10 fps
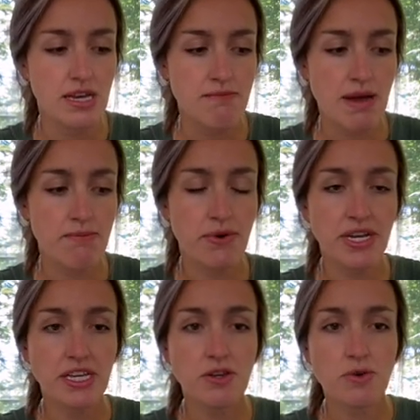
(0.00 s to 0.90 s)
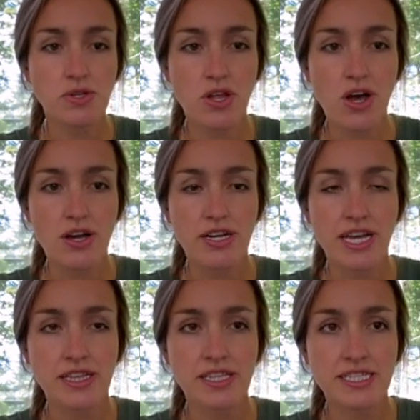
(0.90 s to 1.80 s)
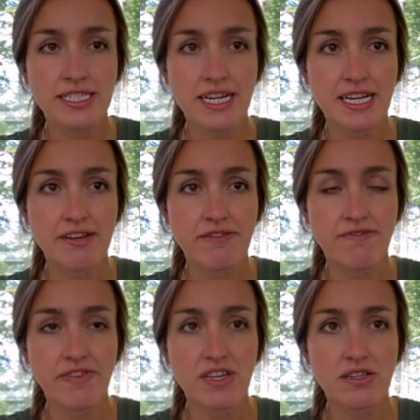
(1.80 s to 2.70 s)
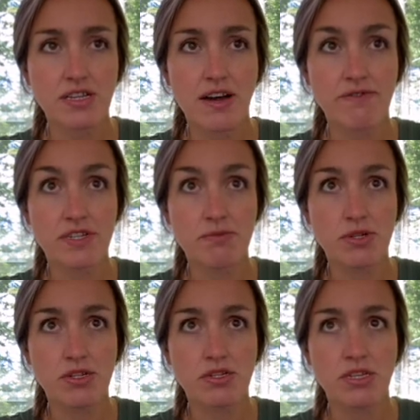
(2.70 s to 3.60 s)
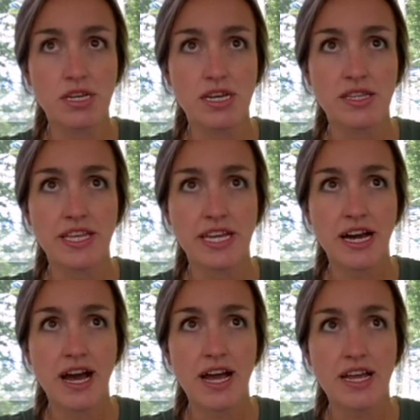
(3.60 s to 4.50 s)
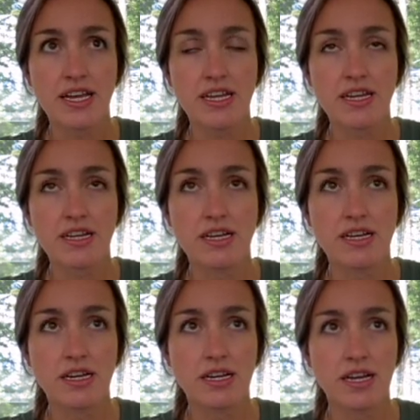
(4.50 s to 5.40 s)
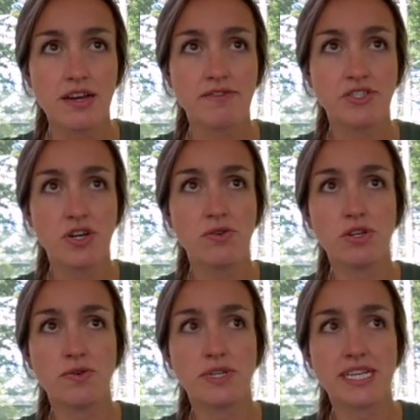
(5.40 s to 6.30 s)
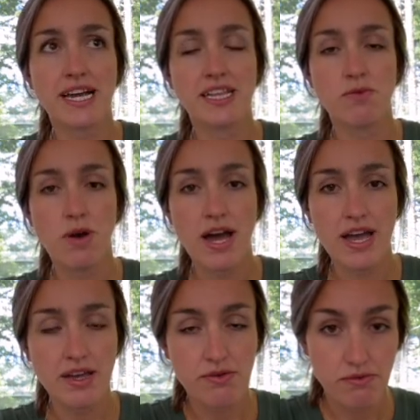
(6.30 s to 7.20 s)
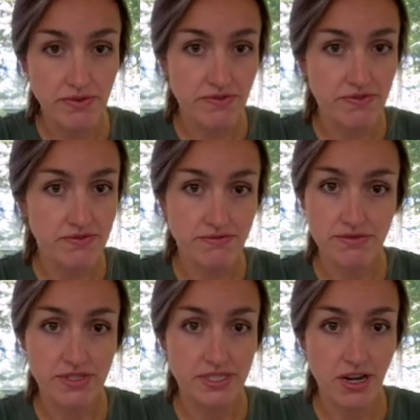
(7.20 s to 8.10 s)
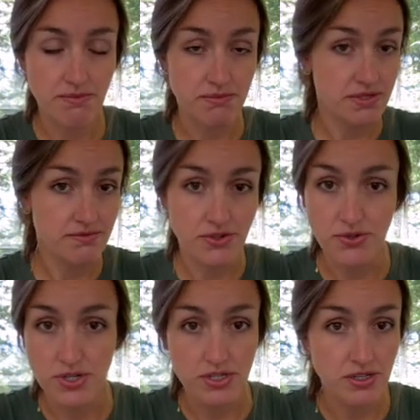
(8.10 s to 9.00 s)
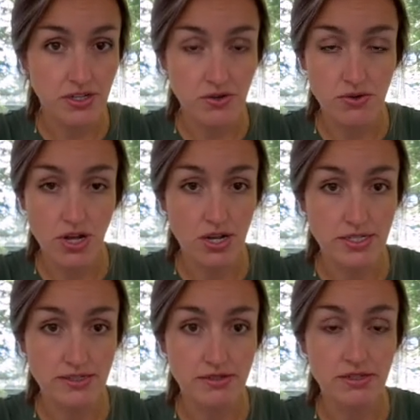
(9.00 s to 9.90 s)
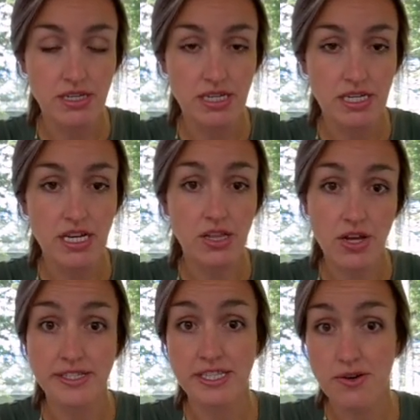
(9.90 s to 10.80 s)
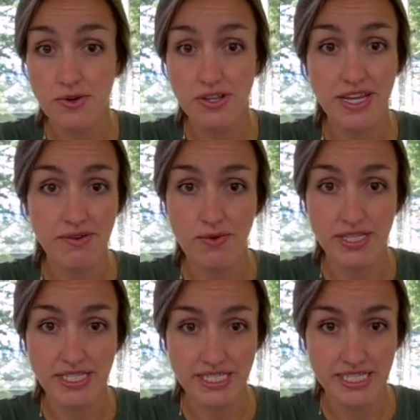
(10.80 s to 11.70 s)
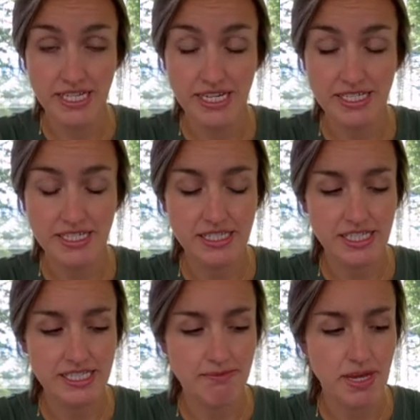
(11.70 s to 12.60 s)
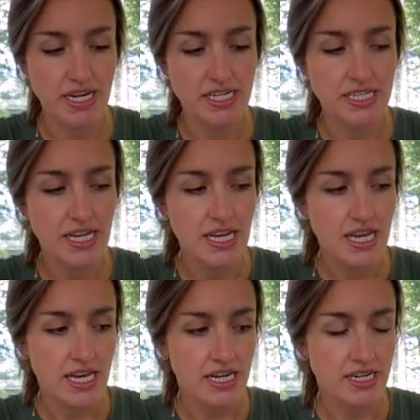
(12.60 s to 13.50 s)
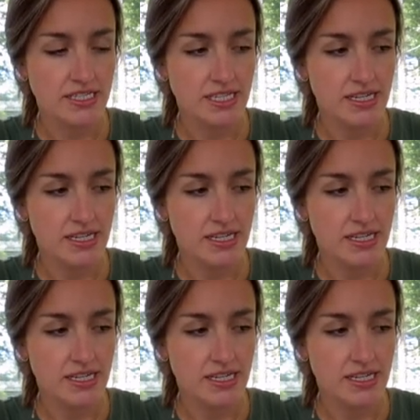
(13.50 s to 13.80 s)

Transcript: by bringing you along, at least I can feel comfortable that I have shown you exactly why we've stopped or, gone a lot slower than once anticipated. And